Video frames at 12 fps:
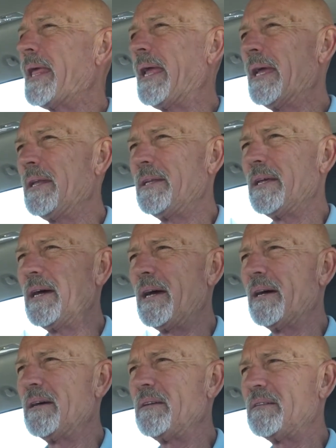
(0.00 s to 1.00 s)
And
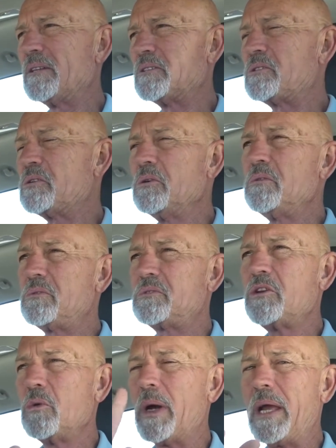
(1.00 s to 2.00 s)
there's two
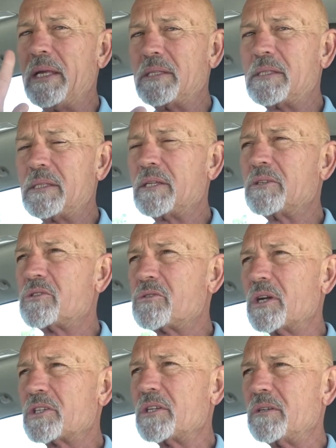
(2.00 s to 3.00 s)
ways
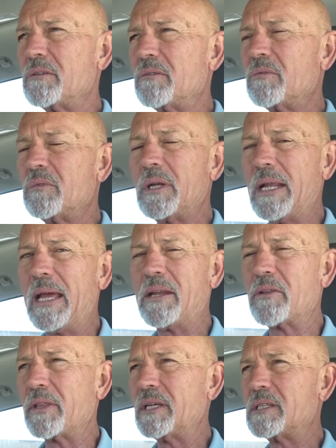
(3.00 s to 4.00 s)
construction would
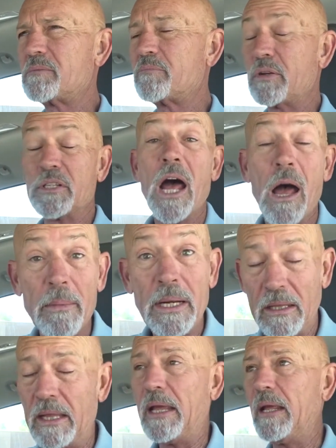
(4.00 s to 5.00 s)
handle this.
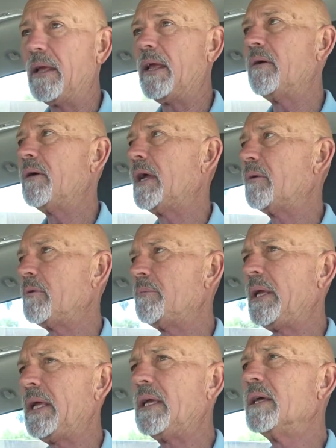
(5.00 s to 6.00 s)
Predominantly, it would
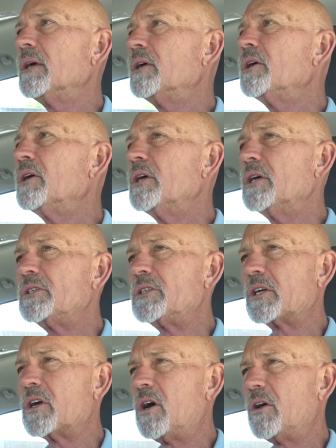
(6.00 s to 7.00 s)
be
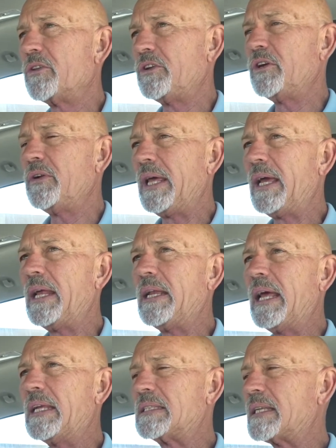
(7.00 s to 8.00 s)
to call the dude in
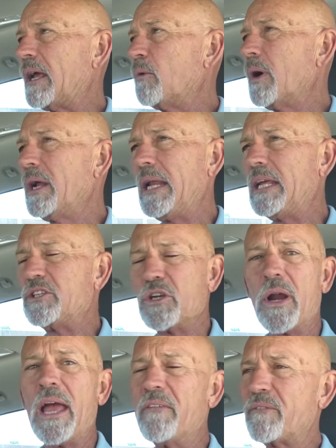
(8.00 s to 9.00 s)
and say, what is
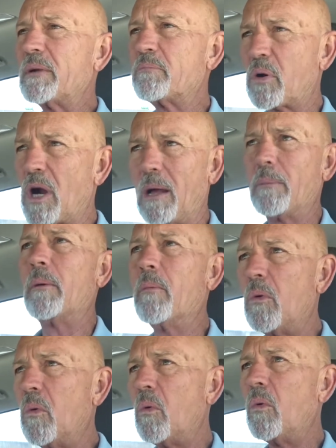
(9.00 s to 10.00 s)
your effing problem?
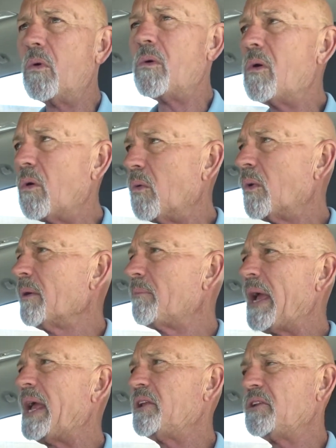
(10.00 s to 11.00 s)
We're
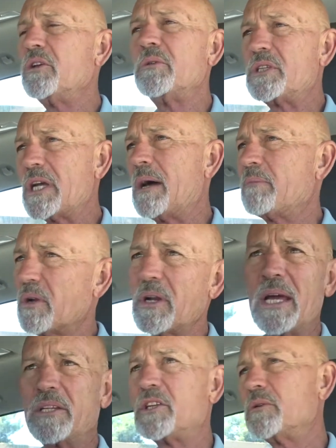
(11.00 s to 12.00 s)
paying you to do a job. You're
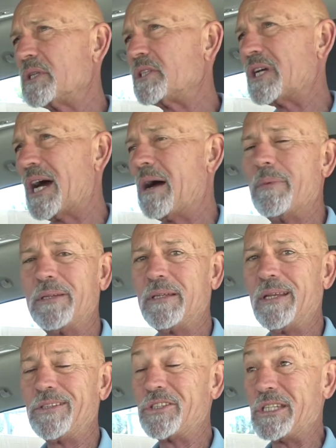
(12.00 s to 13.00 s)
not doing the job,
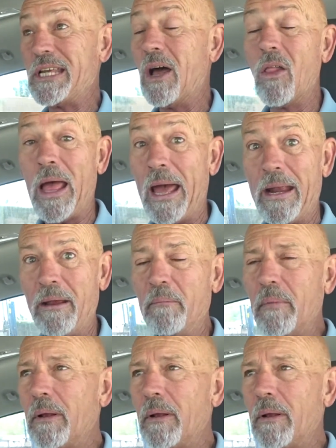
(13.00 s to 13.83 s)
and just yell at him.